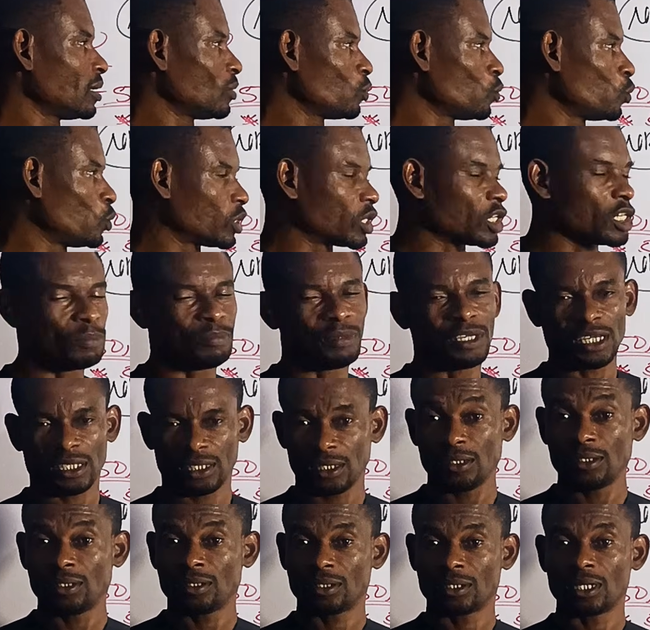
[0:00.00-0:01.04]
we keep
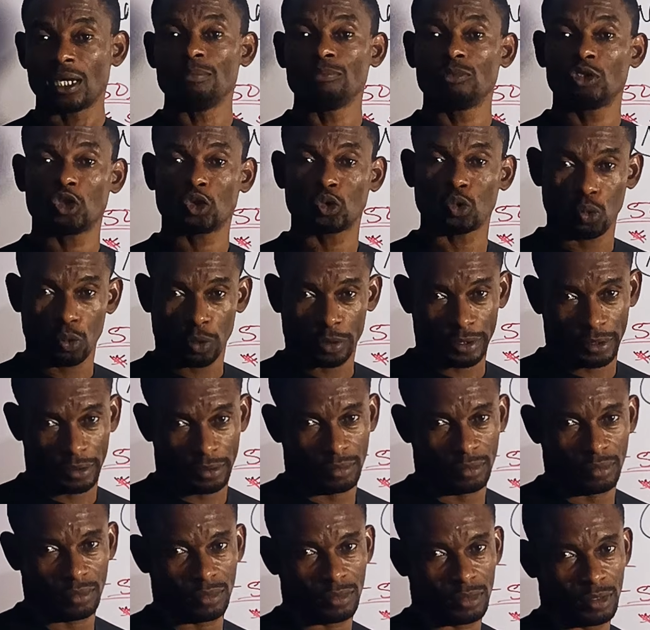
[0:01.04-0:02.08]
getting same story
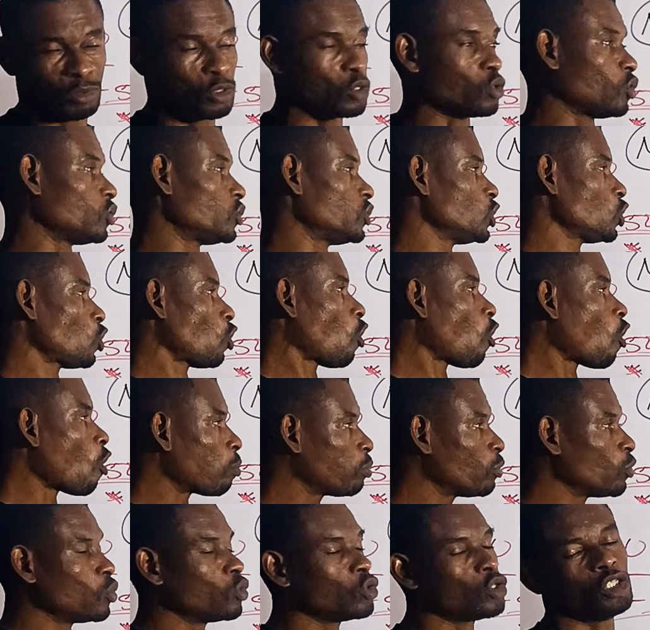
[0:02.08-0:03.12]
because the
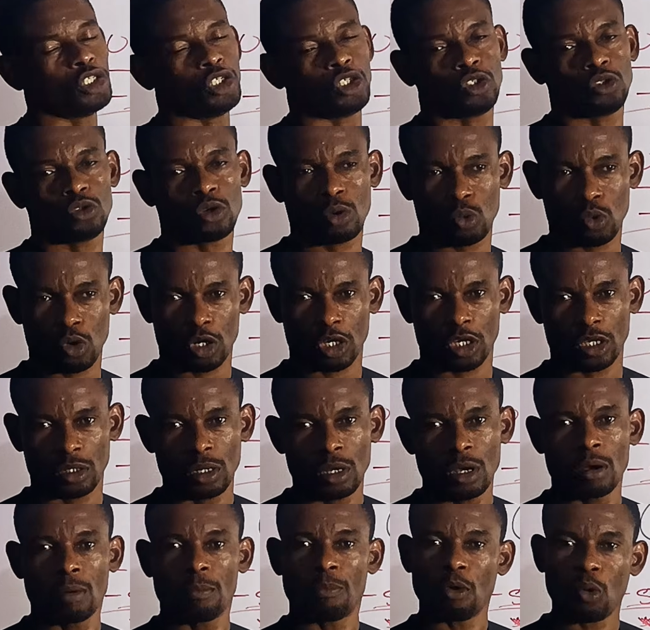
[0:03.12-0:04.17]
upload is not working.
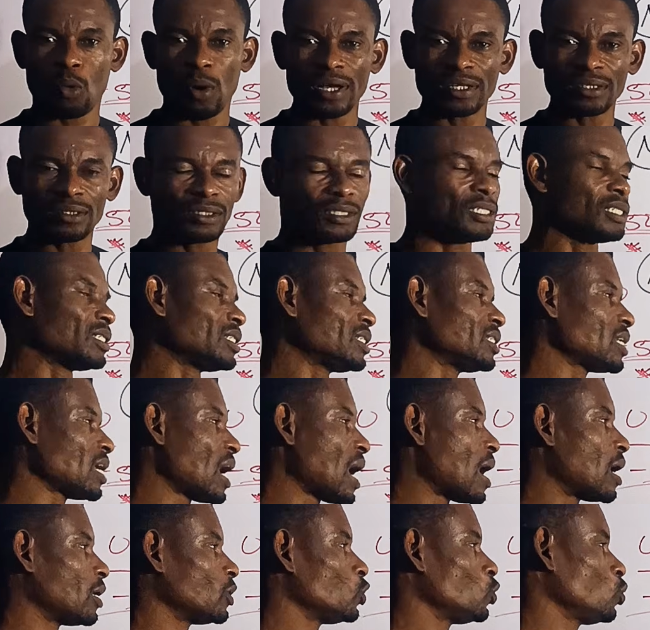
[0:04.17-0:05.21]
But one thing
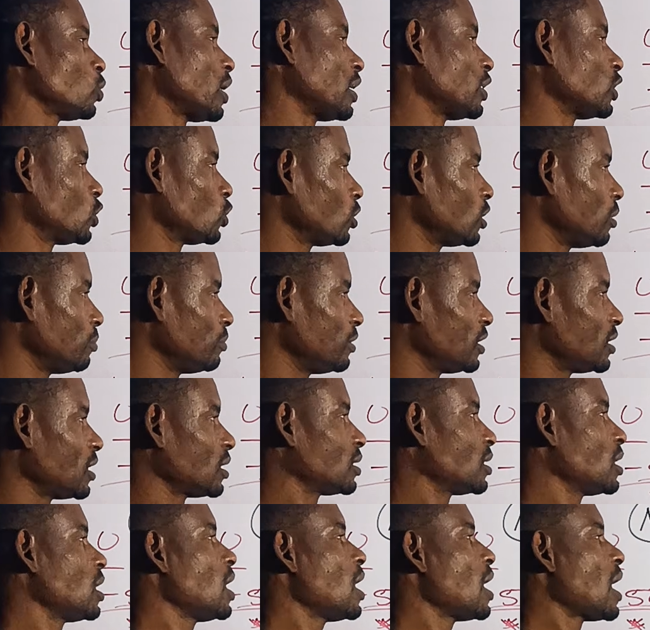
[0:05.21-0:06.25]
I'll do assure them is
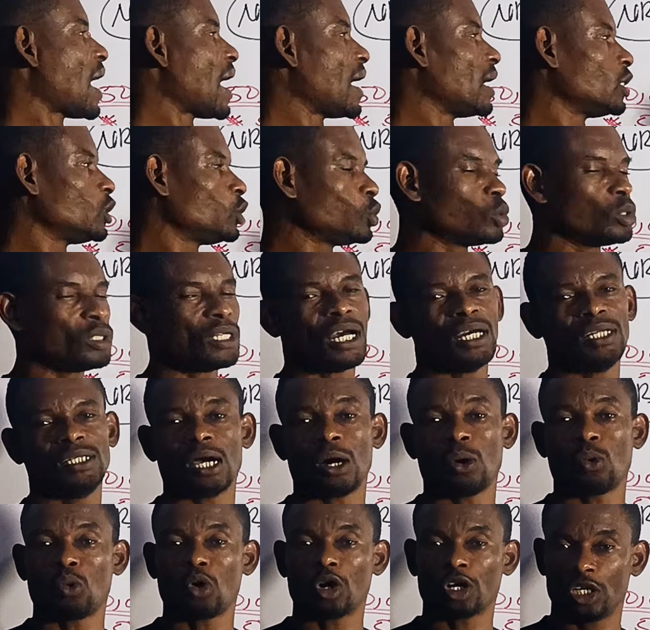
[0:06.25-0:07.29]
that I know that they
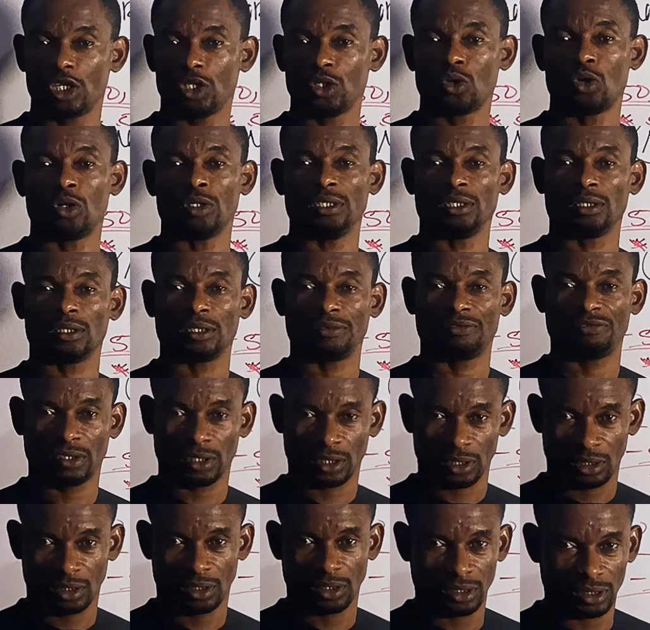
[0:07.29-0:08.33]
are working on the
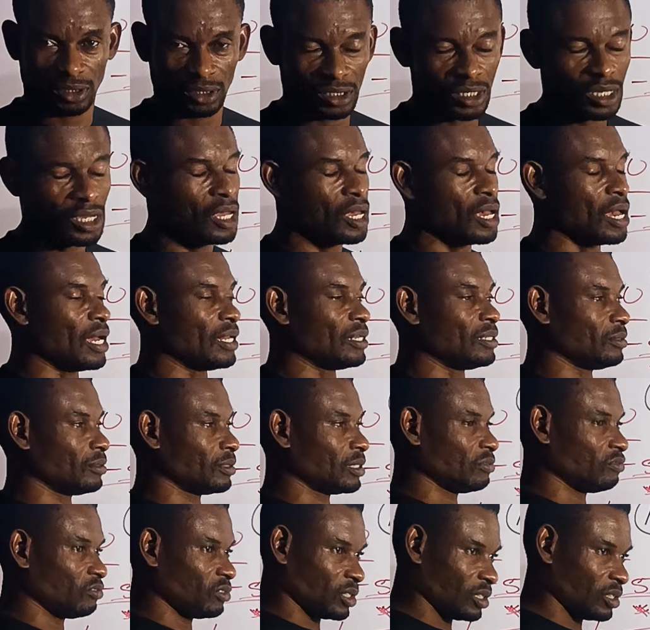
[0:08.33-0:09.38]
Rev360, and the
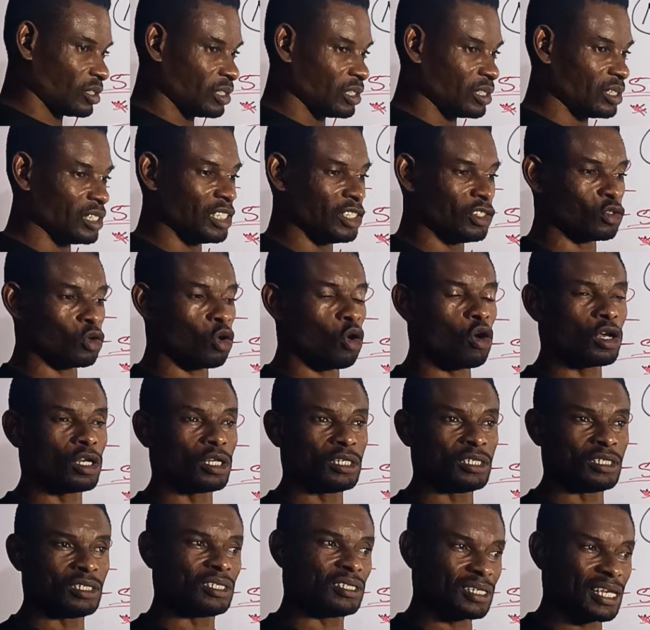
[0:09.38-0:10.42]
Rev360
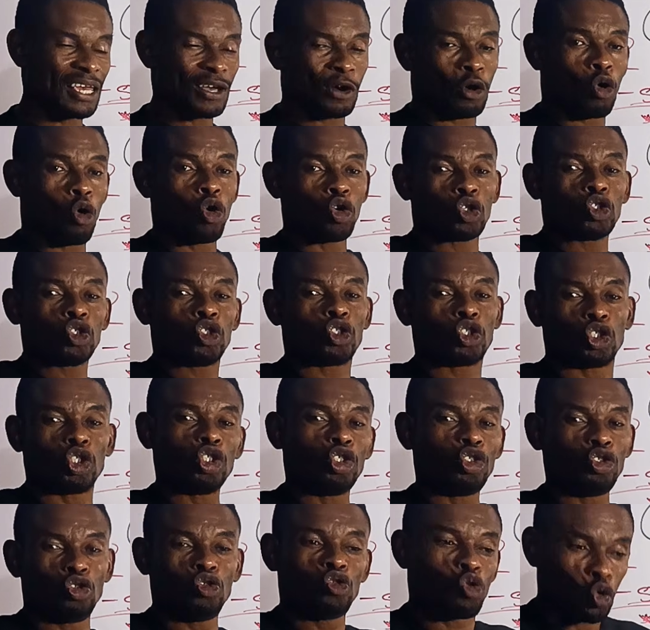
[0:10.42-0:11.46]
is a
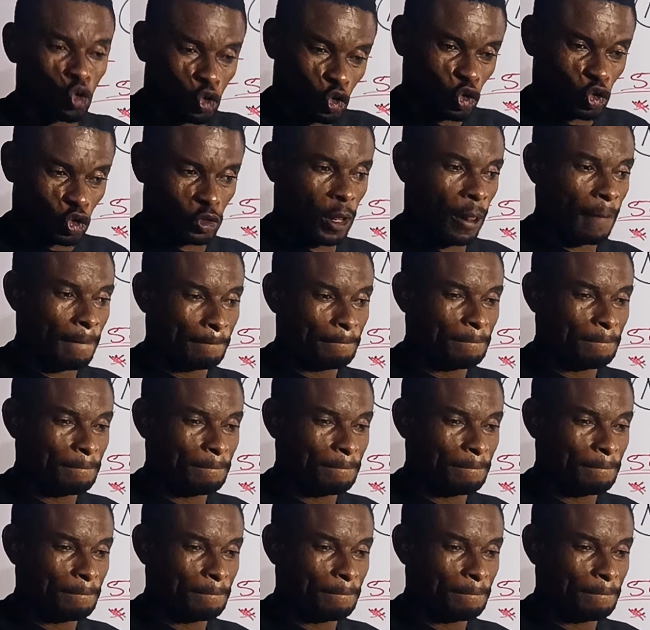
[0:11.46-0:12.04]
continuous,